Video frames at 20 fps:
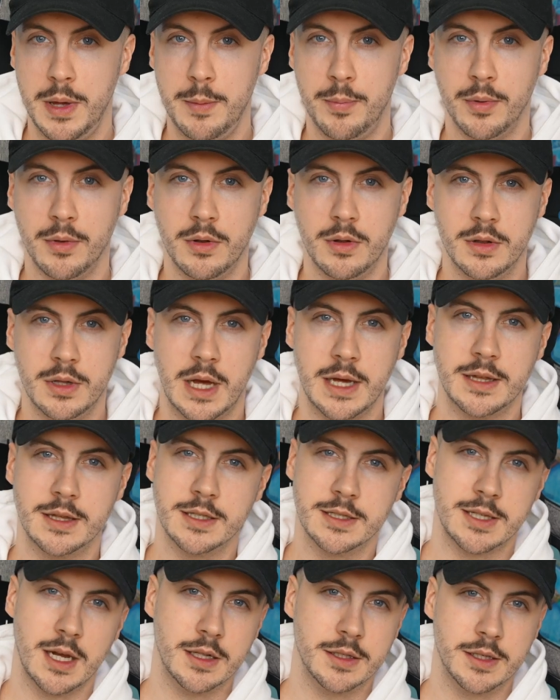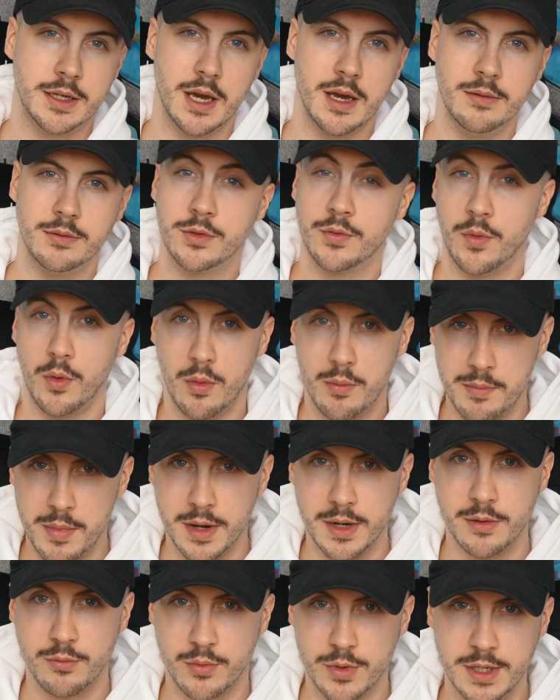People like the Zelda games for
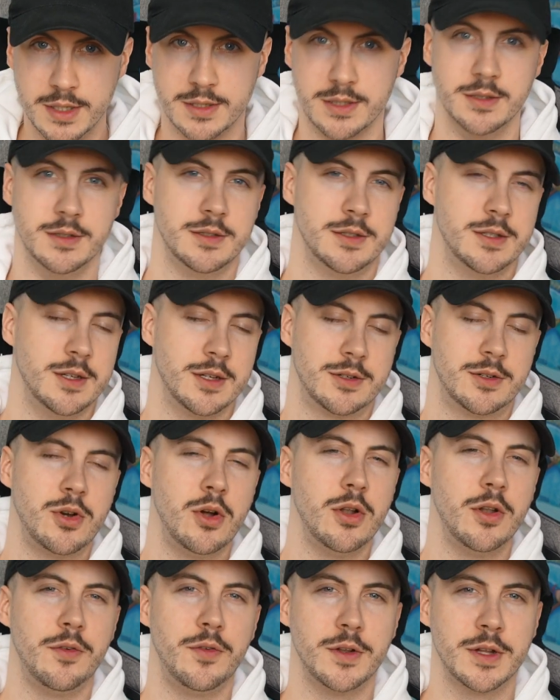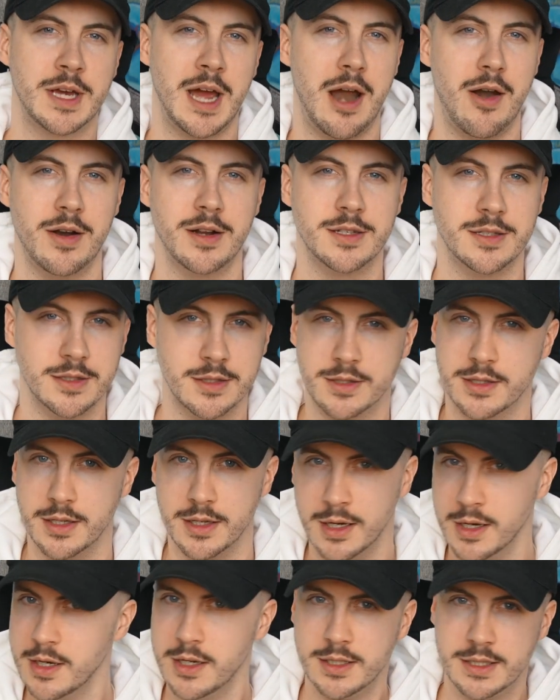many reasons. The colourful characters,
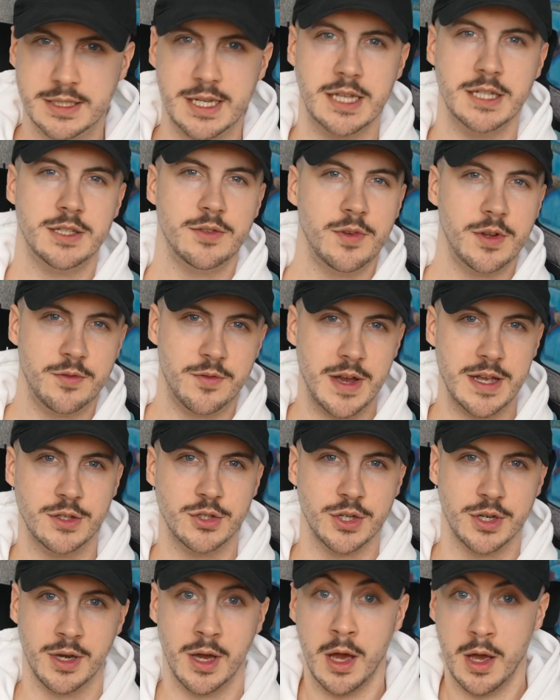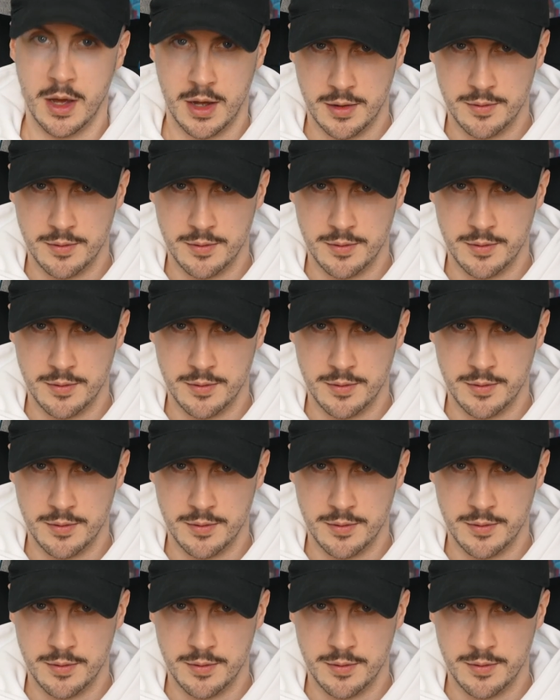the sense of adventure.